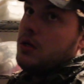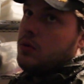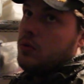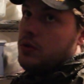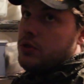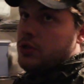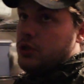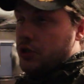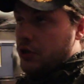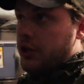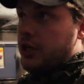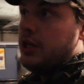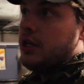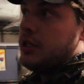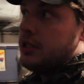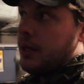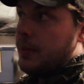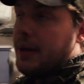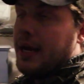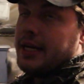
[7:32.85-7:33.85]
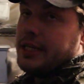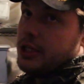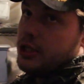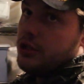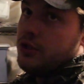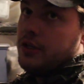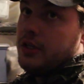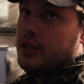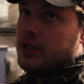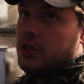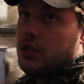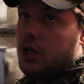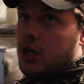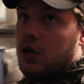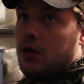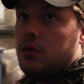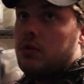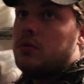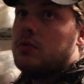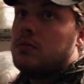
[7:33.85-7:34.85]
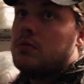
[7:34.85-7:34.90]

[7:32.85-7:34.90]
Well, 2 years. I packed it 2 years ago.